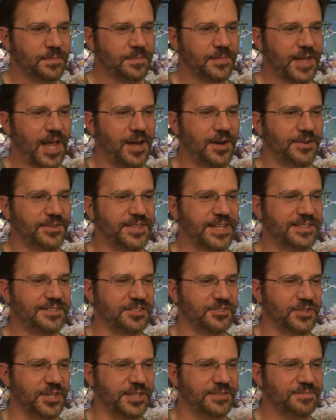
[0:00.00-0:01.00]
Oh, thanks,
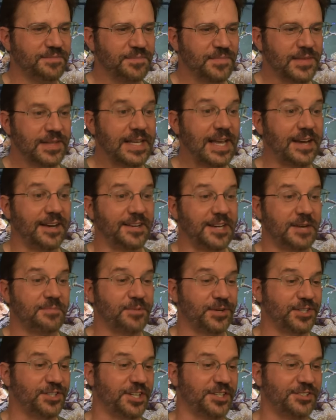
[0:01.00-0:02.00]
Andrea. Yeah, I
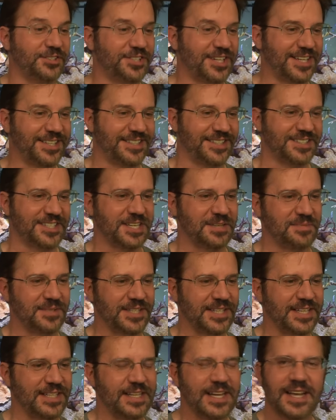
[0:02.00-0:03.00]
appreciate you checking the time on
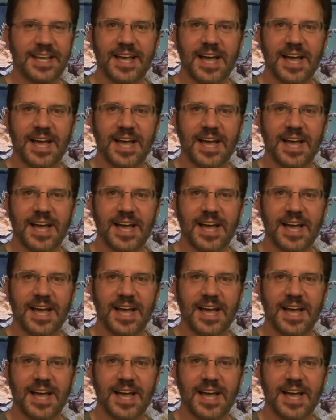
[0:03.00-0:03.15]
that.